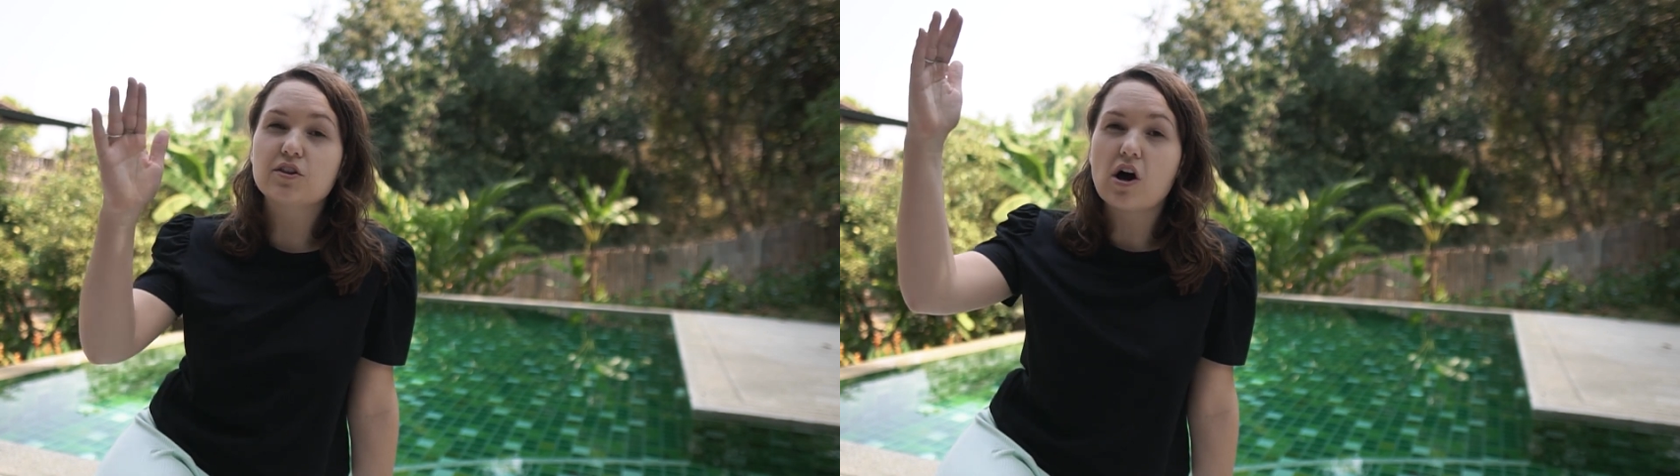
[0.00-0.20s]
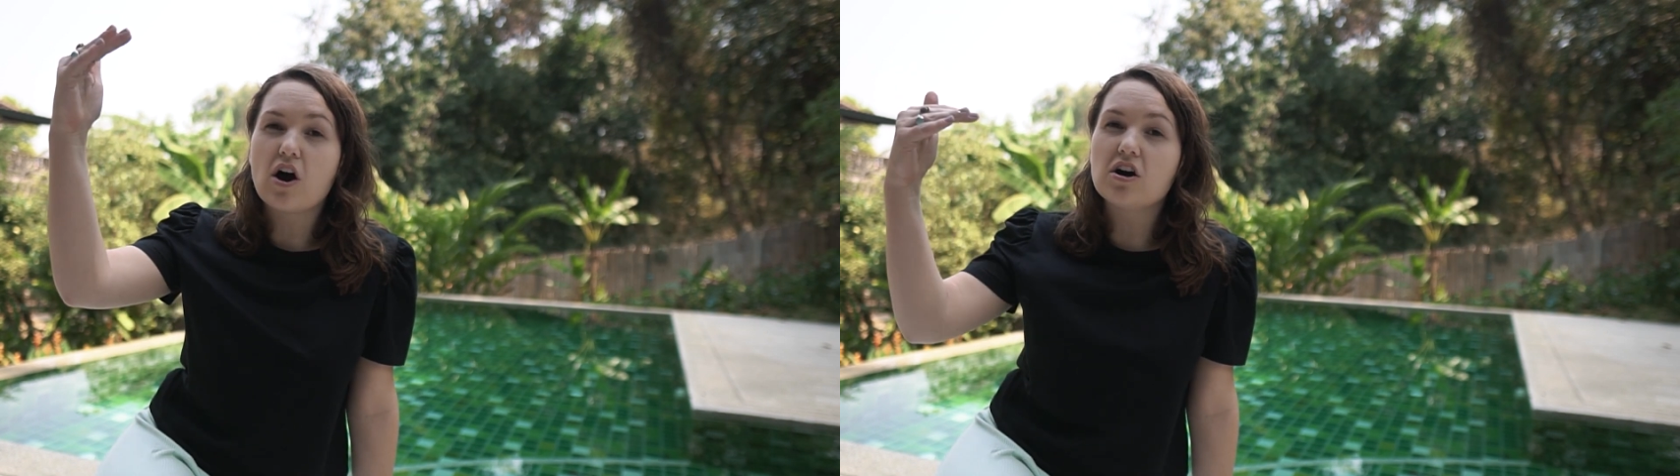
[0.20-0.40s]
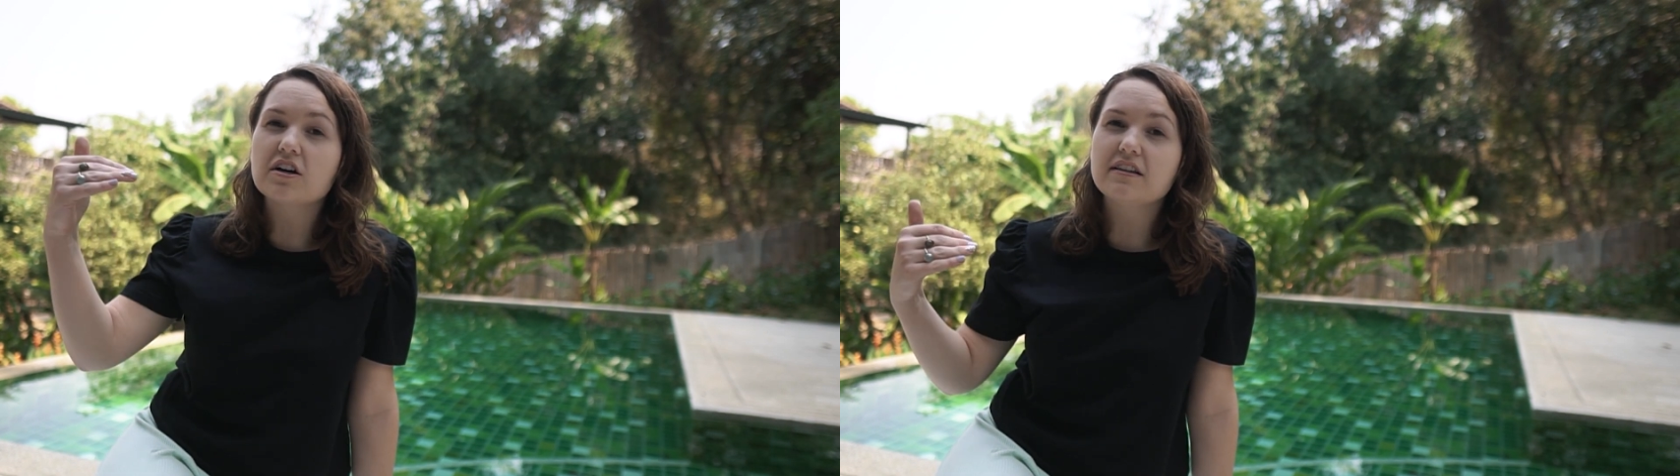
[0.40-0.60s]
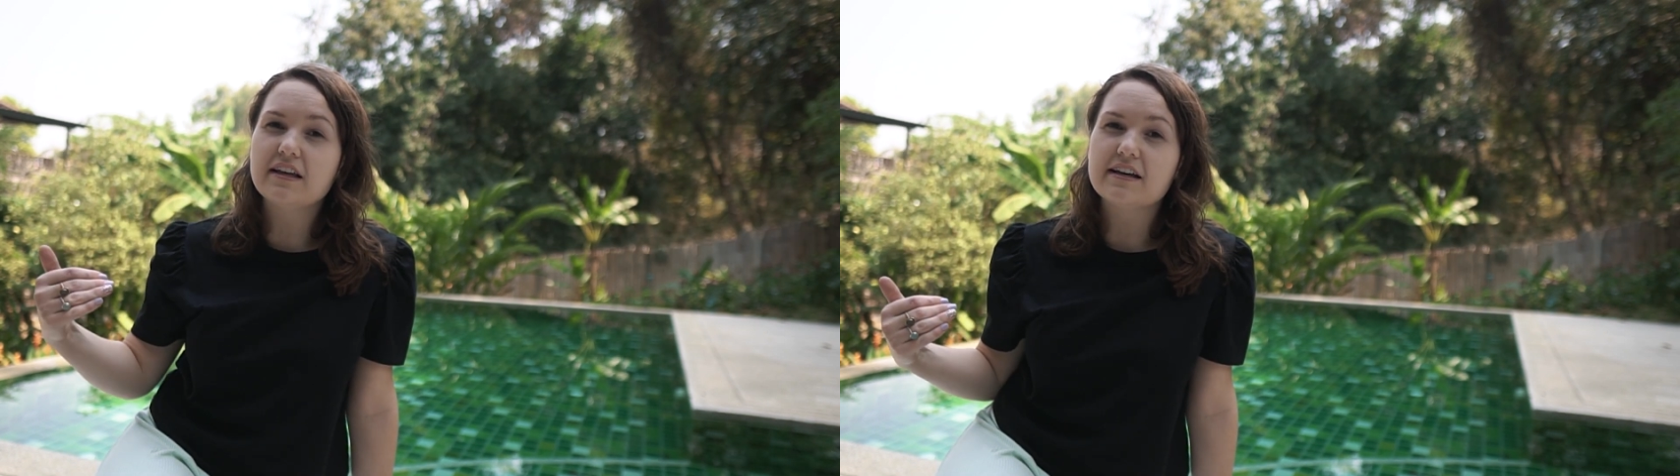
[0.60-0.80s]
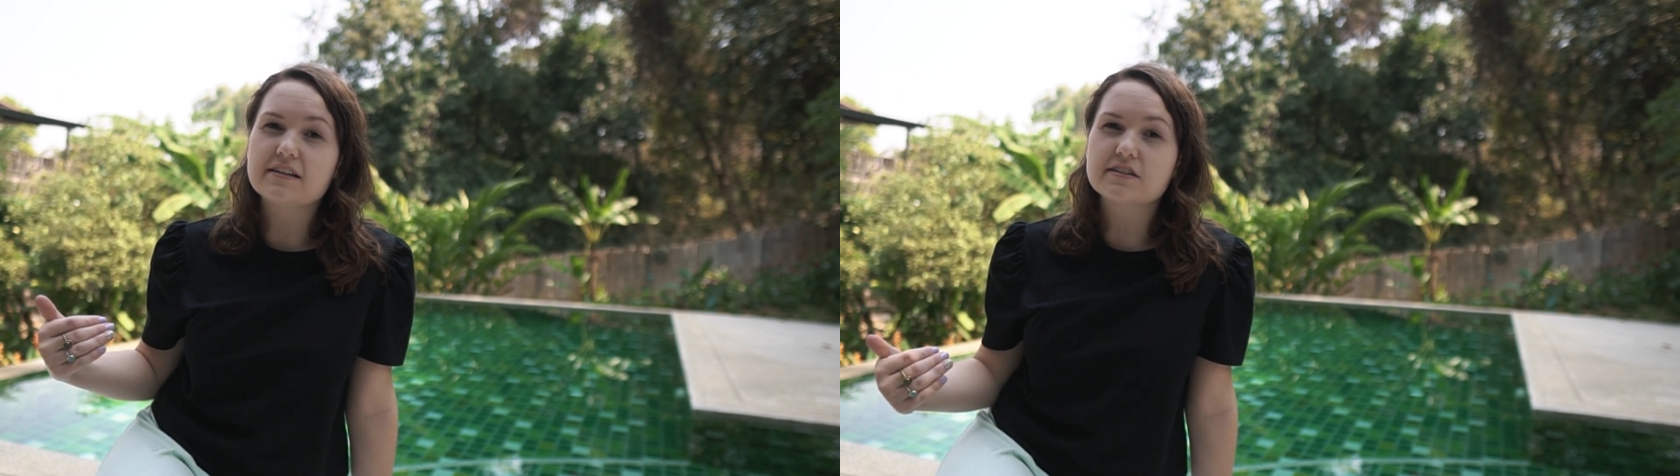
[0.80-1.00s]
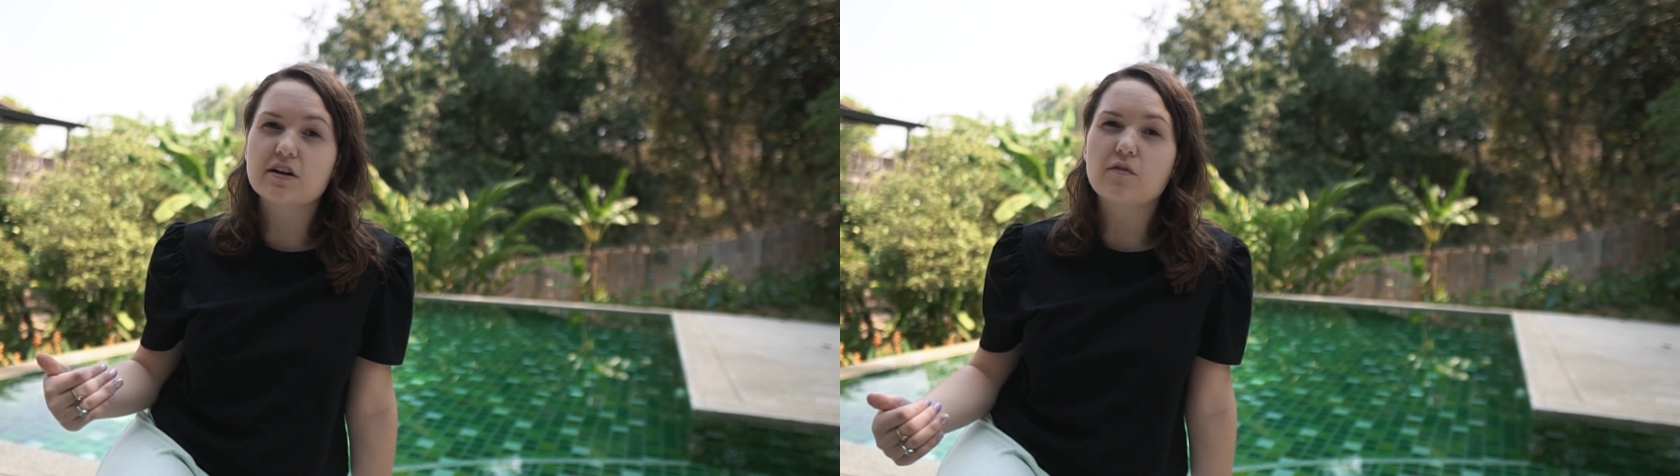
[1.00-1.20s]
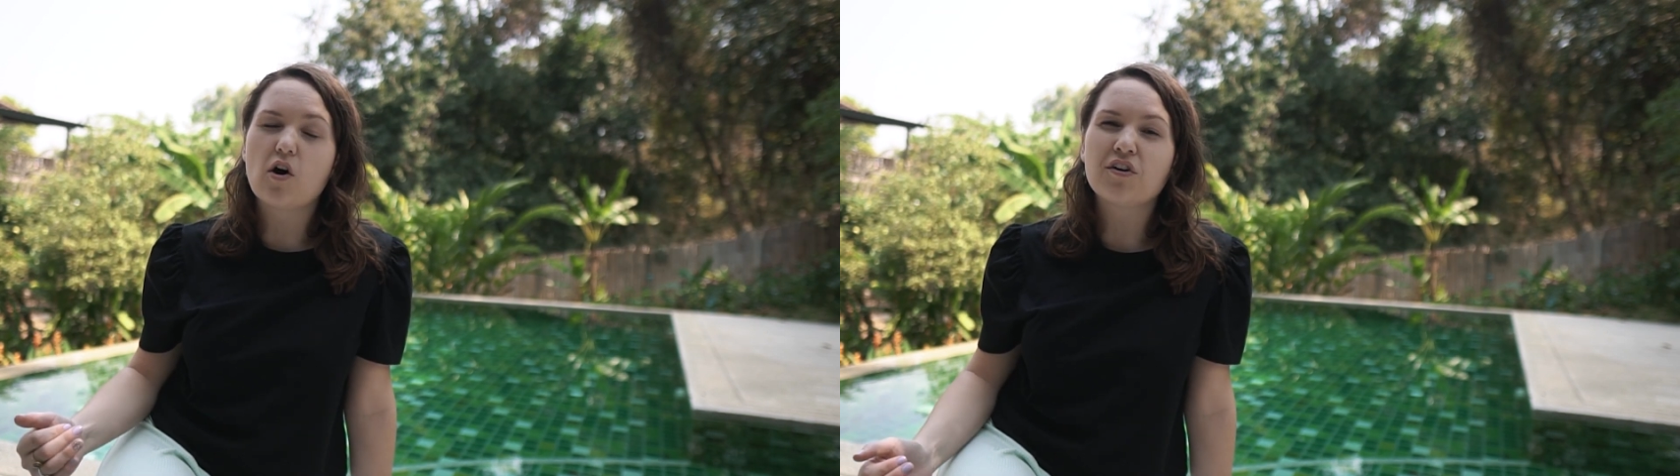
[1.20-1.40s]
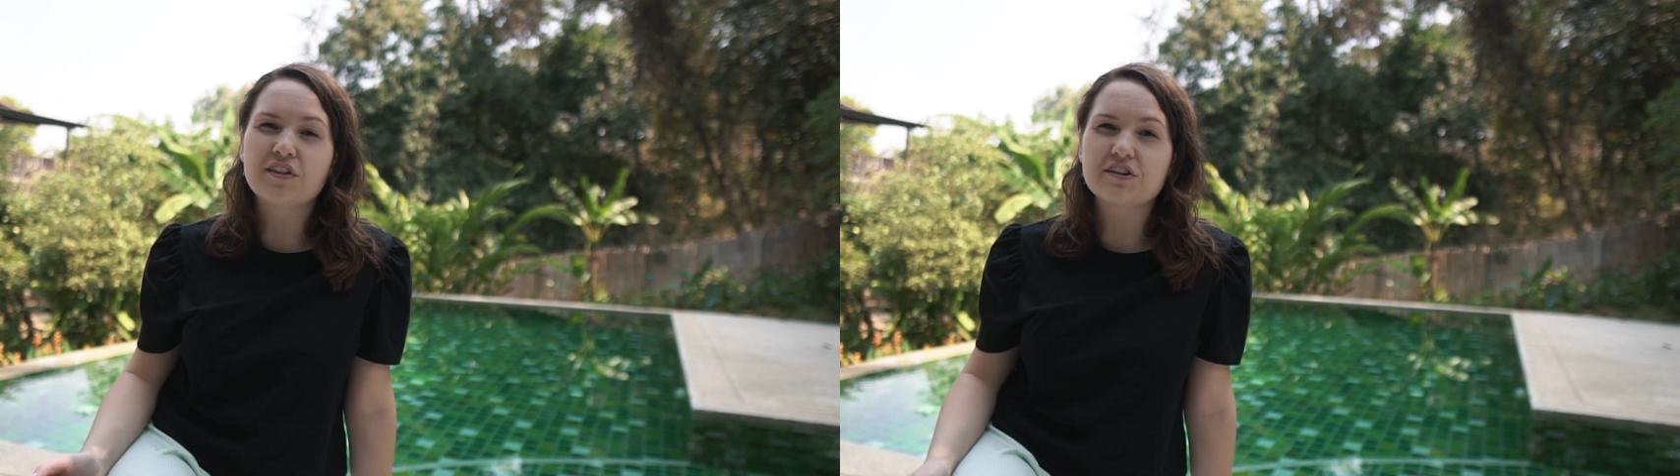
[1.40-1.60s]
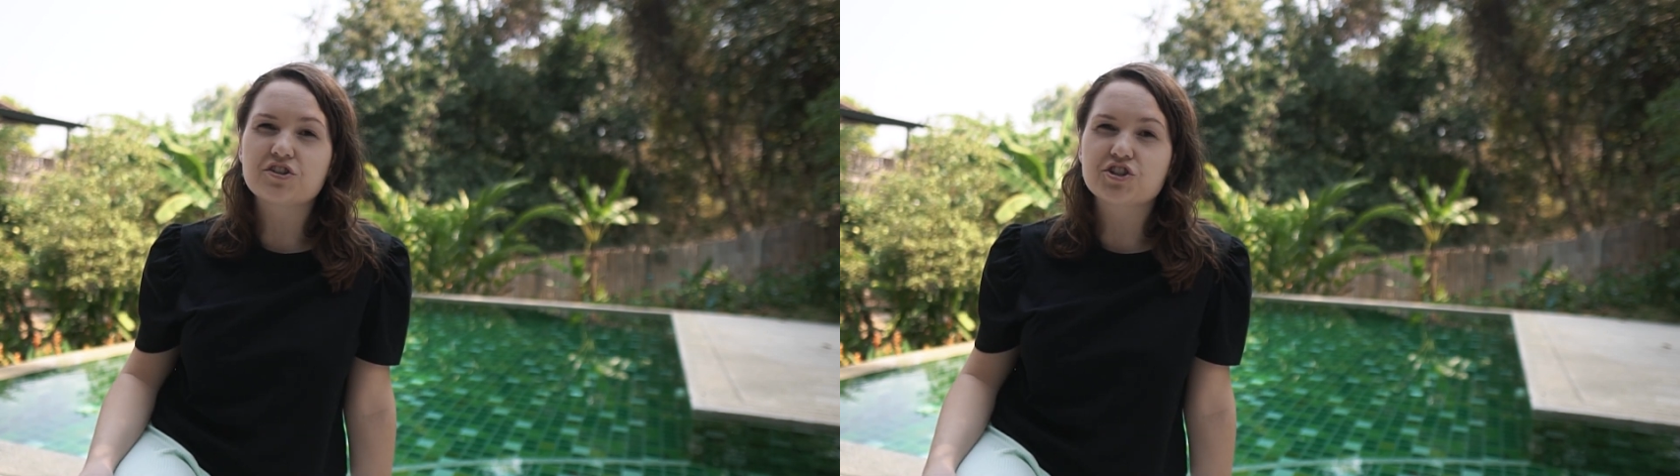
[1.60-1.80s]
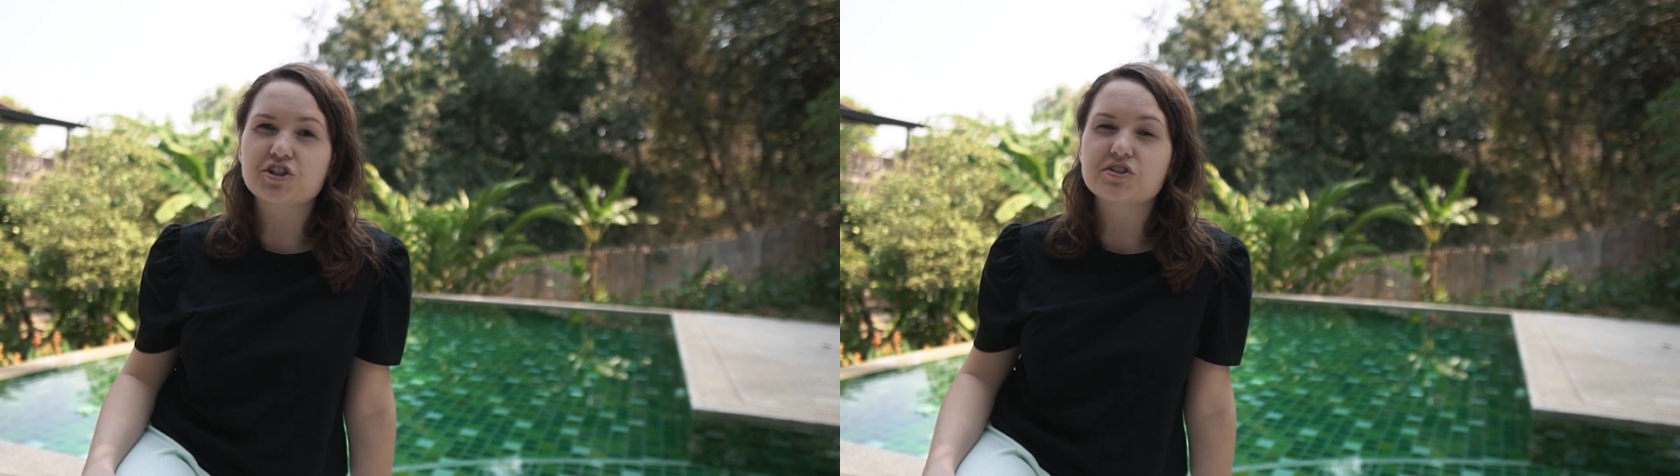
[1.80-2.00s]
long list of all the
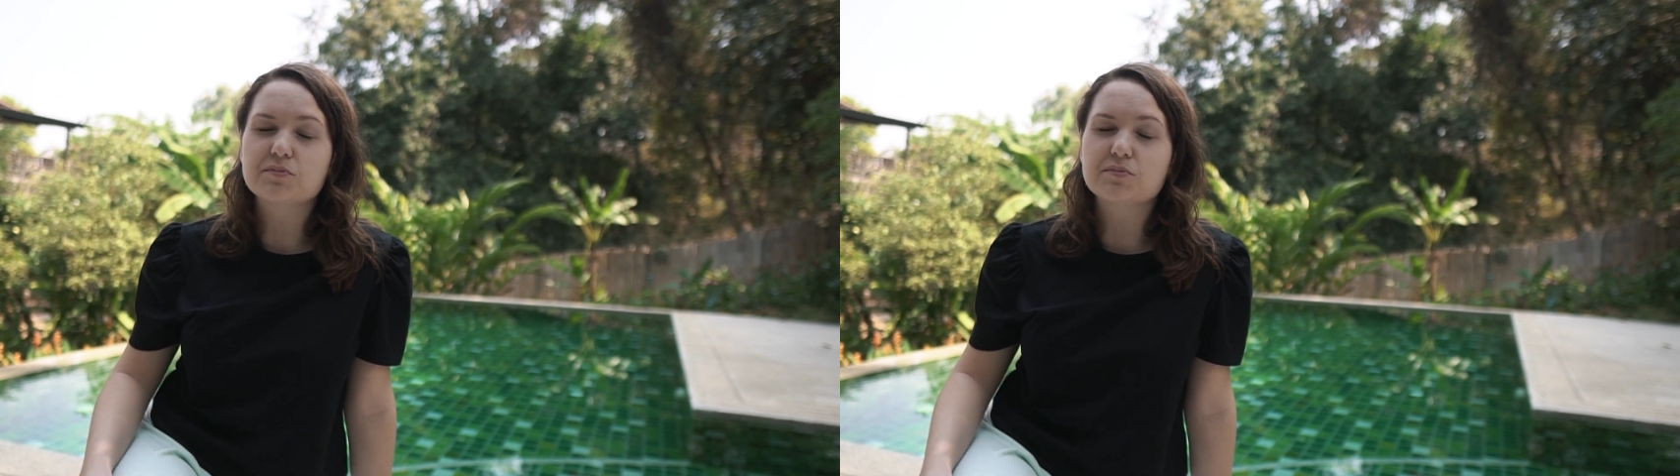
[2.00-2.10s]
insurance